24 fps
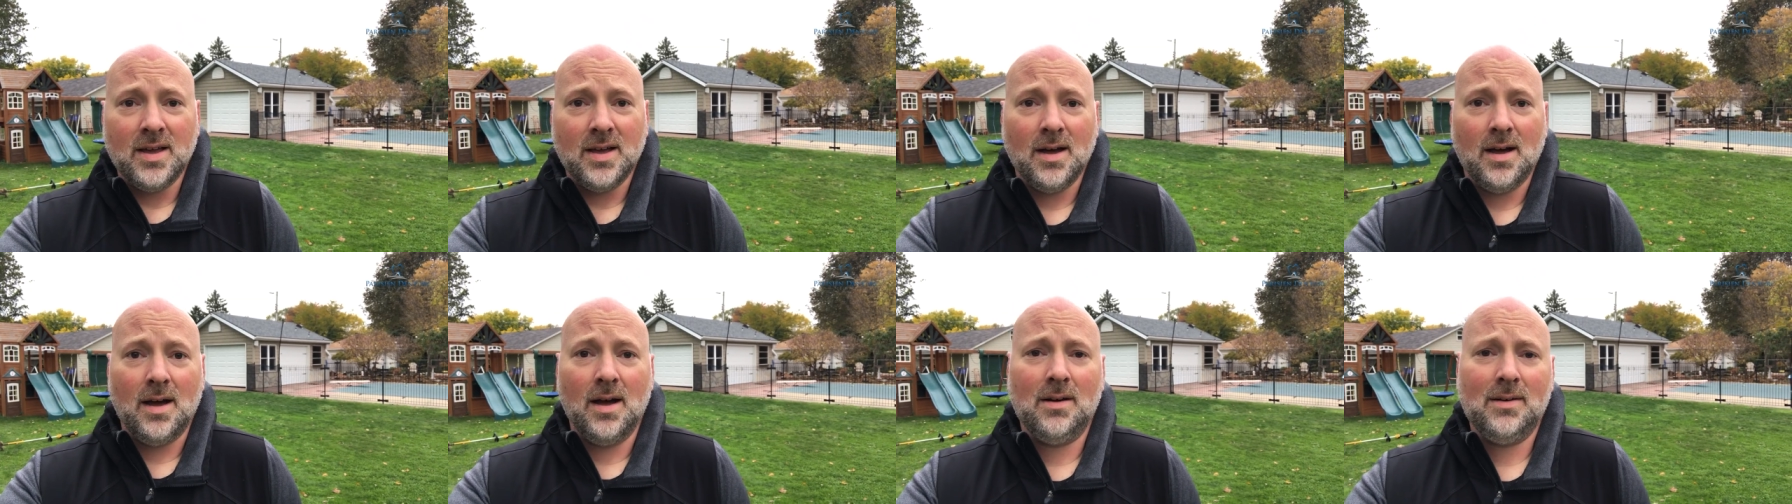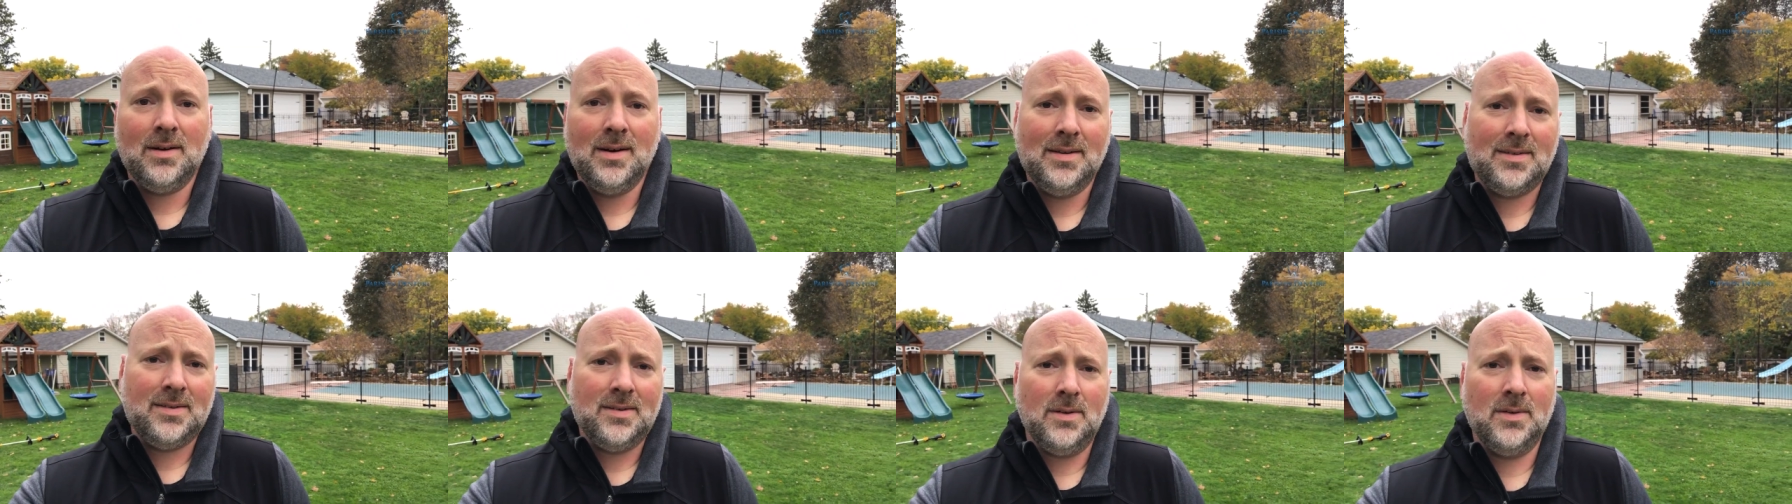All
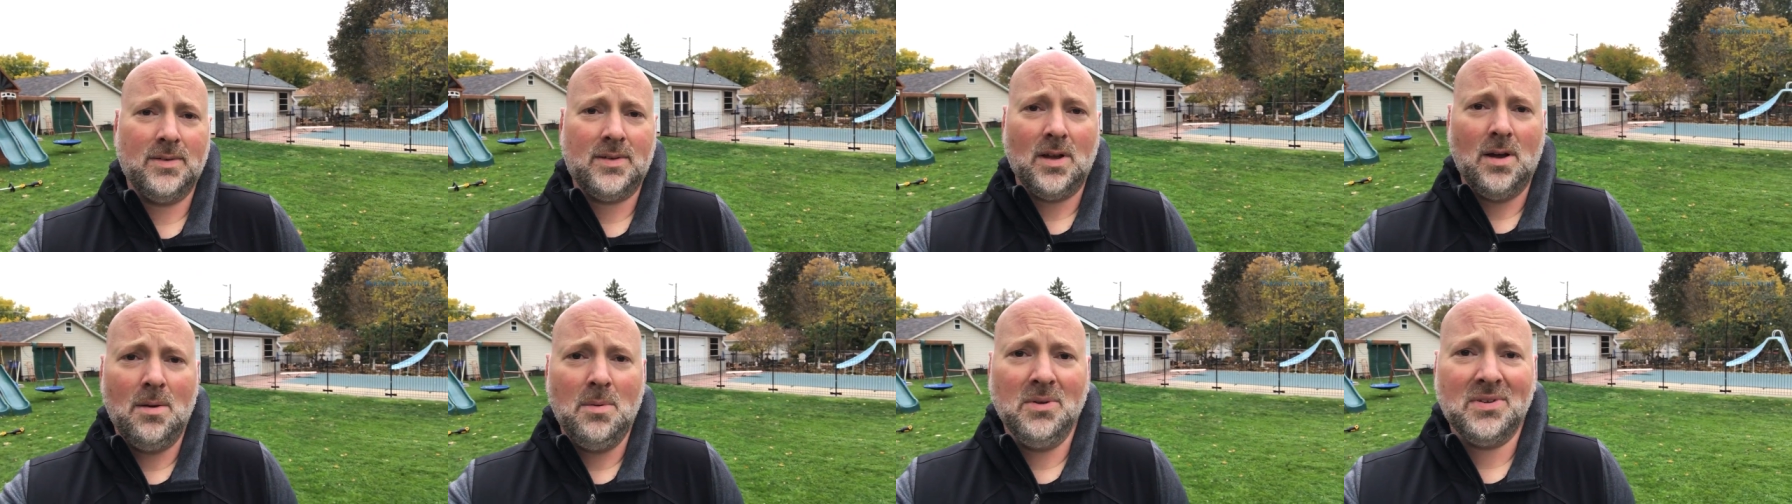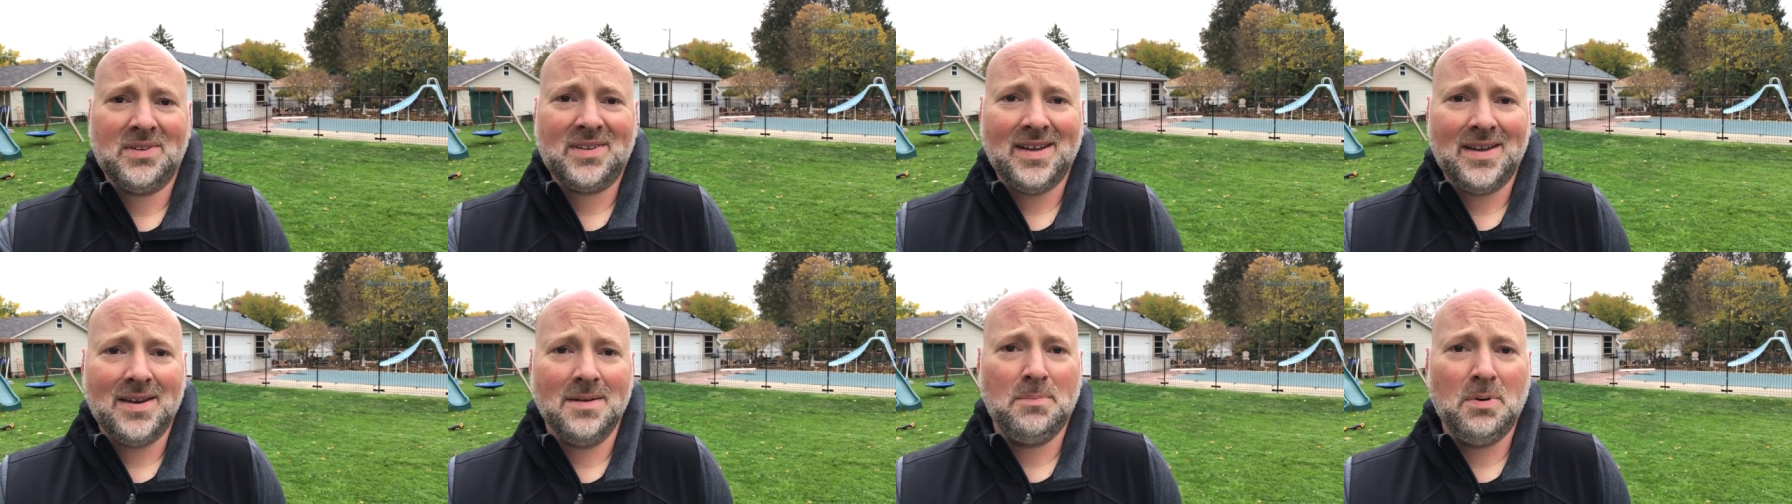right, so it's
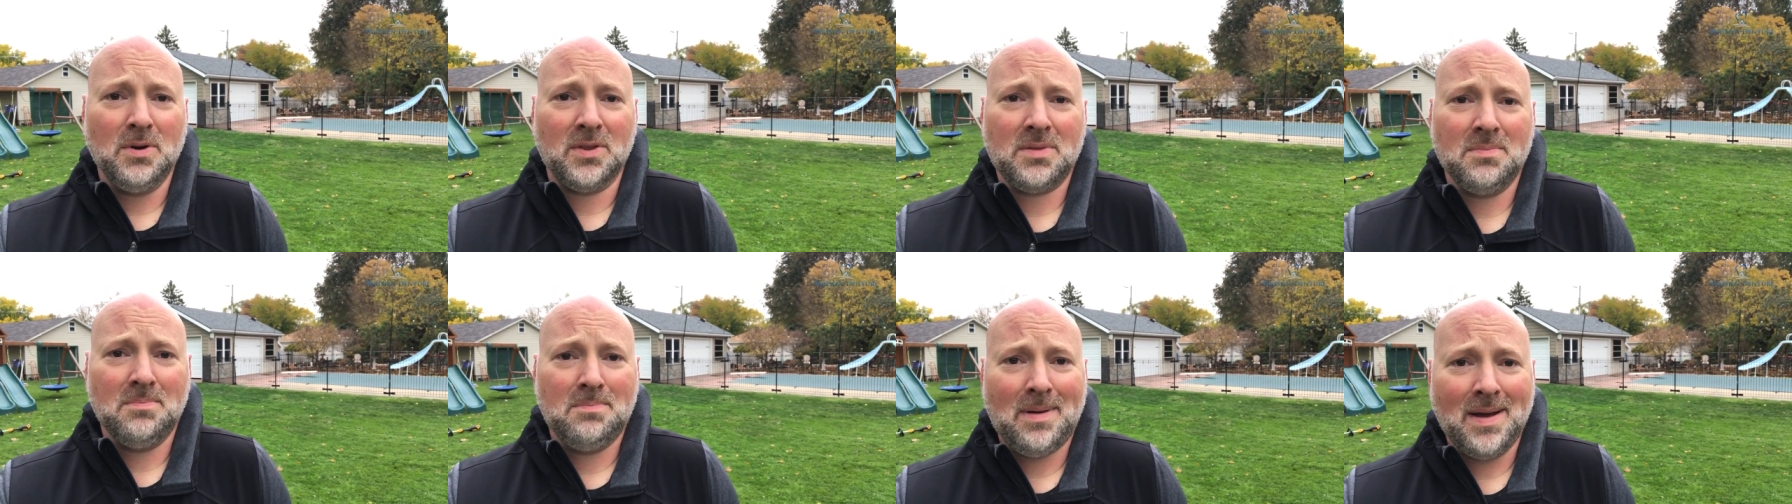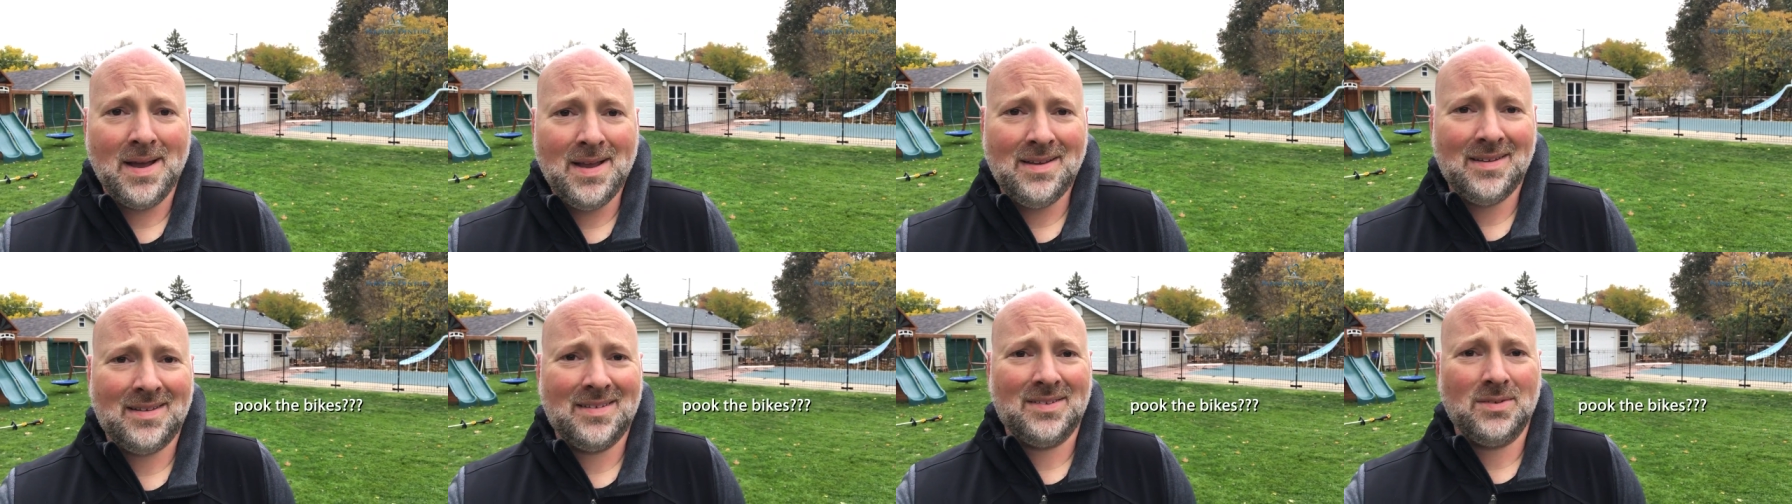almost time to put the
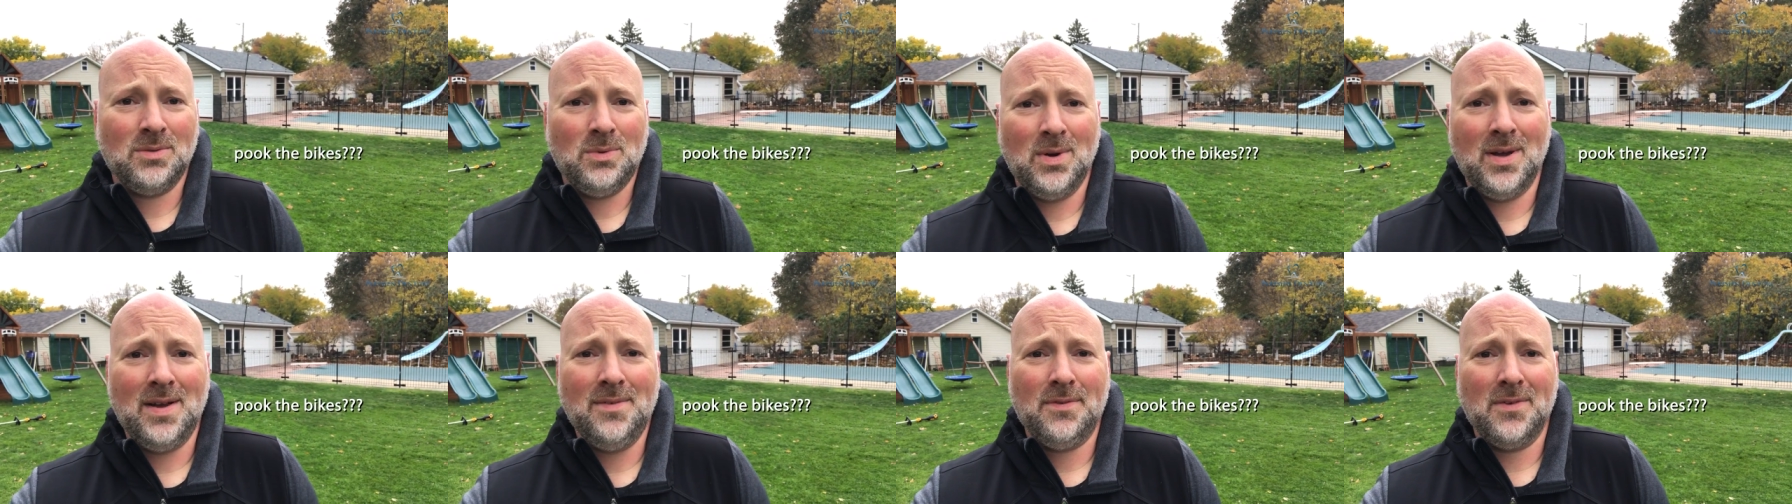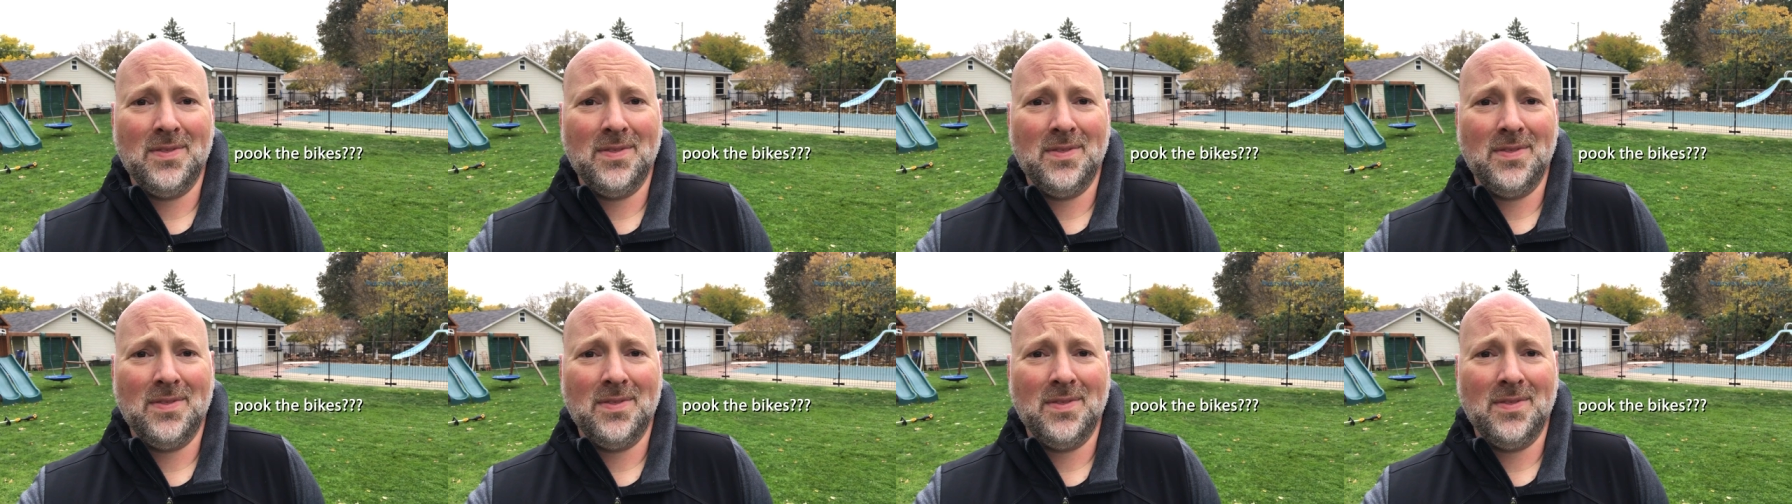bikes away